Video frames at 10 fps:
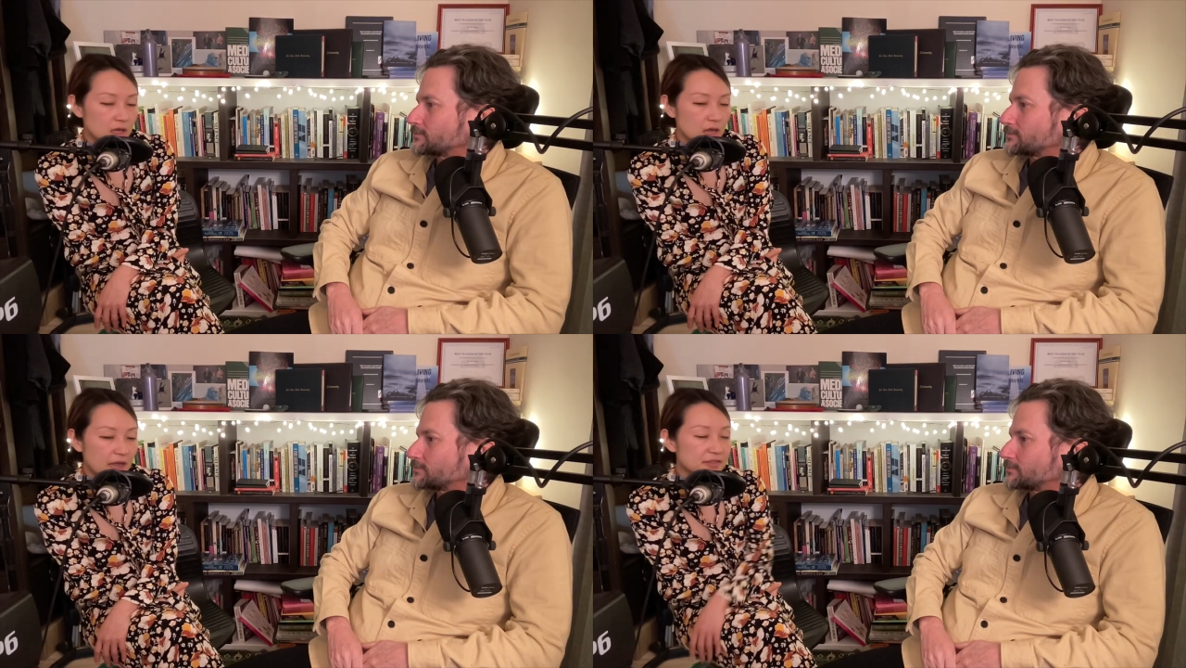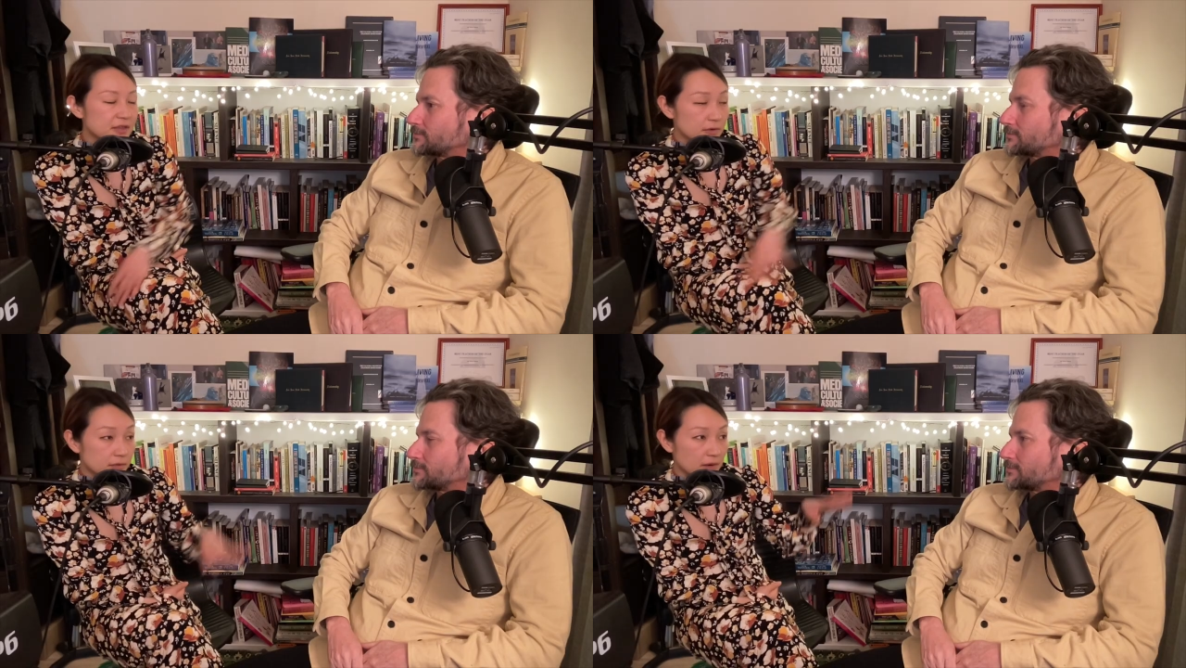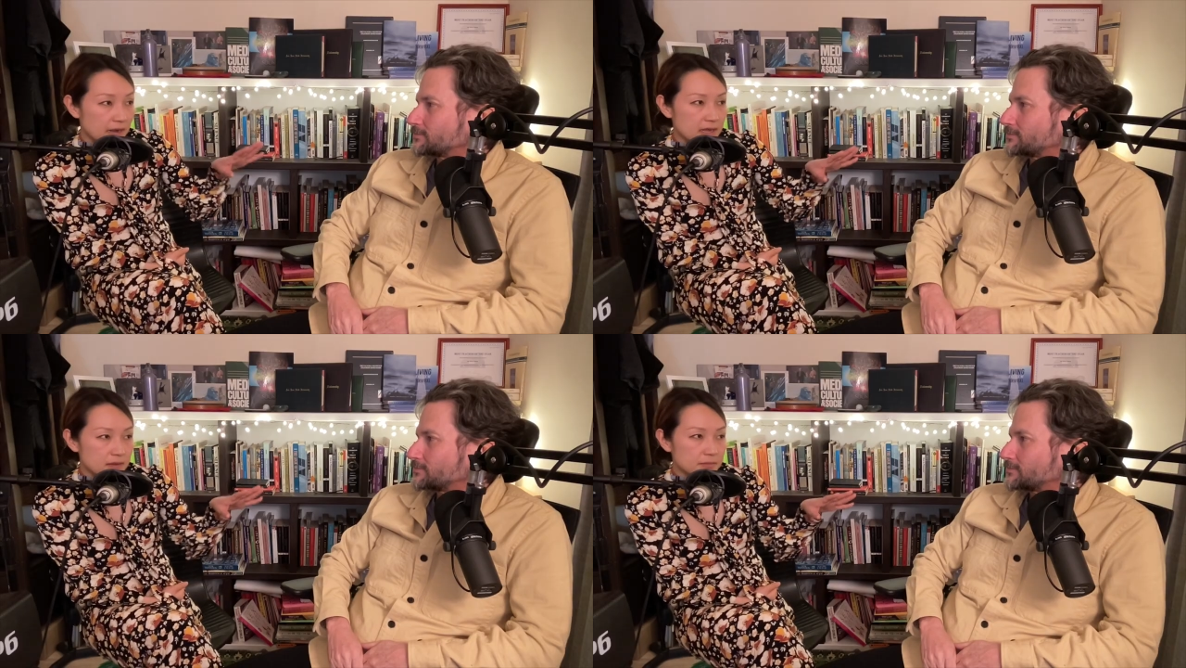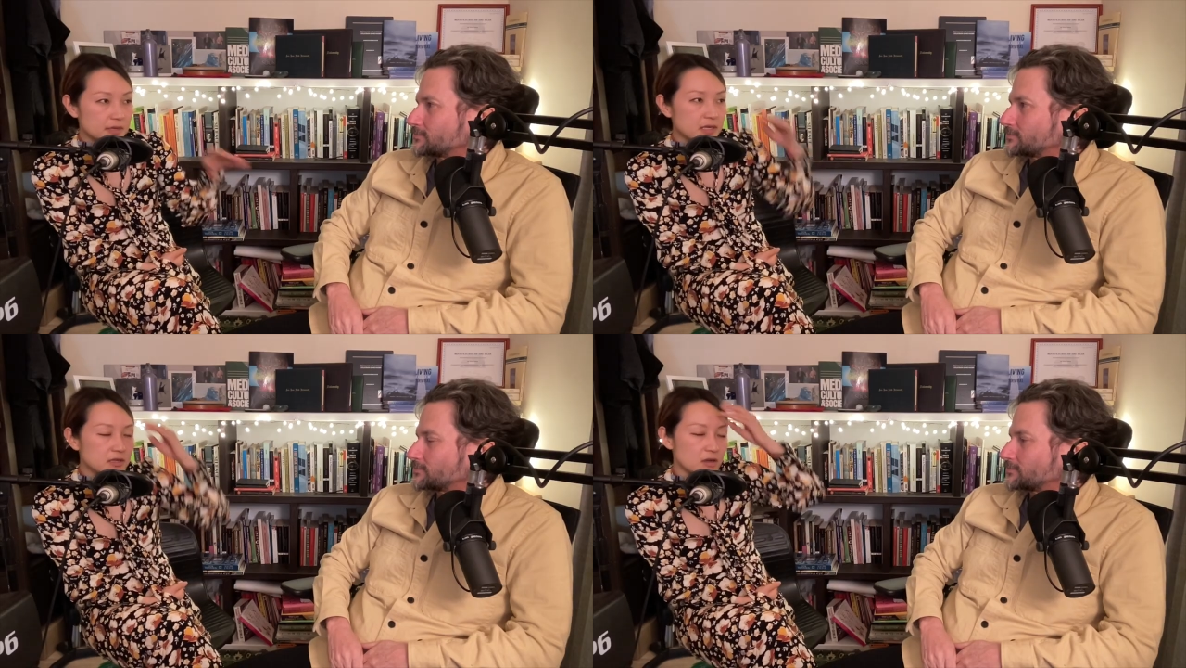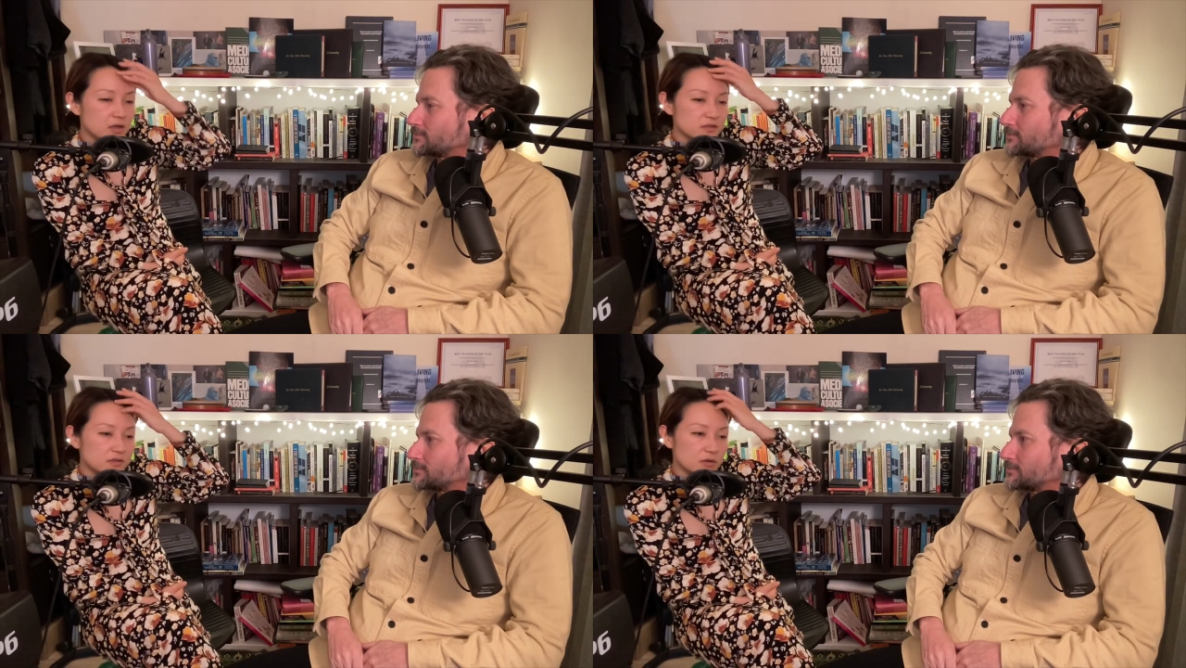Speaker 1: I think you're right, but it could
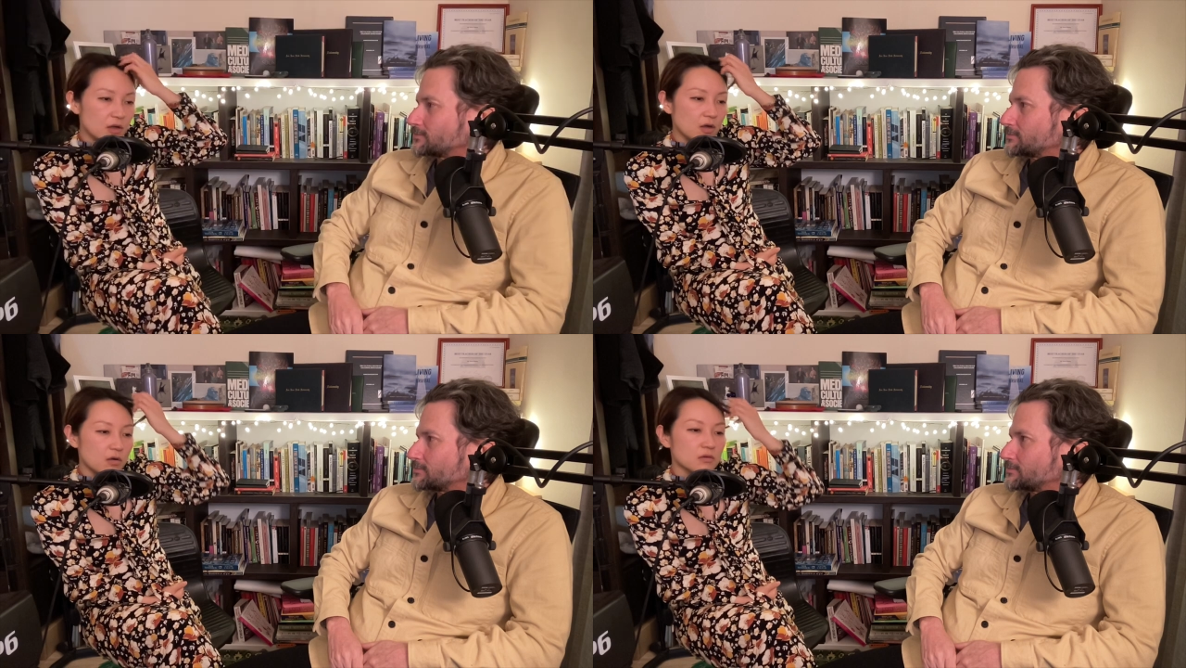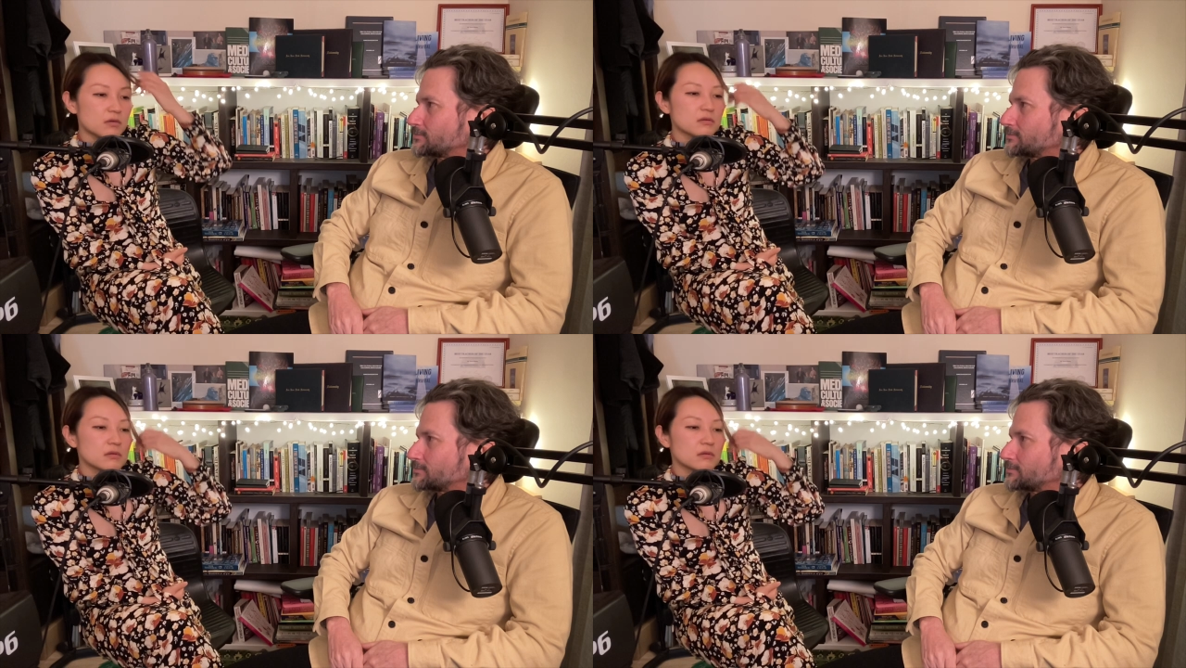also go.